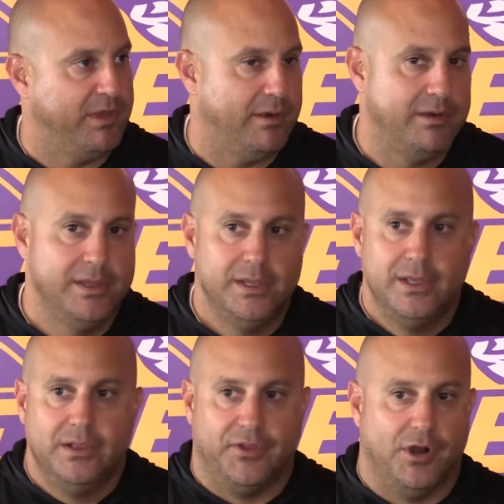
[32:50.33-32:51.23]

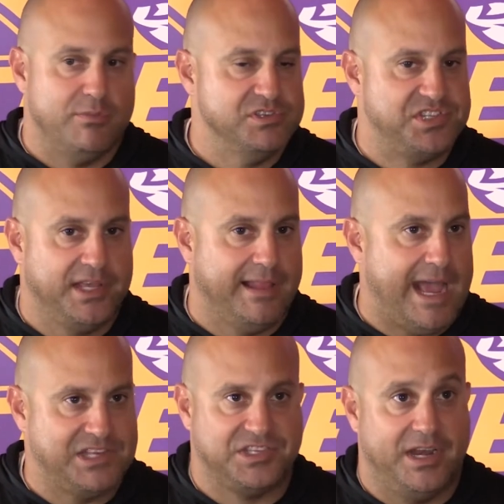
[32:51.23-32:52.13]
They're almost dead
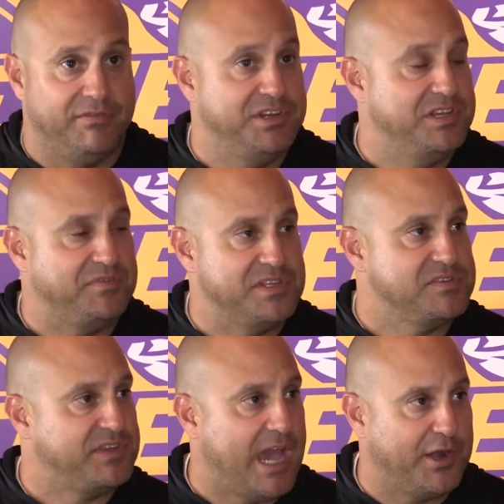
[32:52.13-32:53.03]
last in every
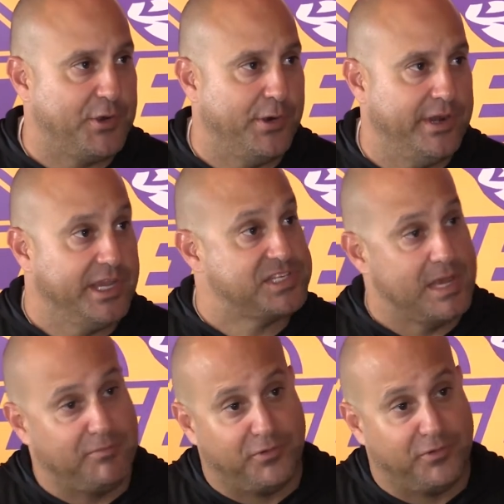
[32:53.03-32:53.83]
defensive category except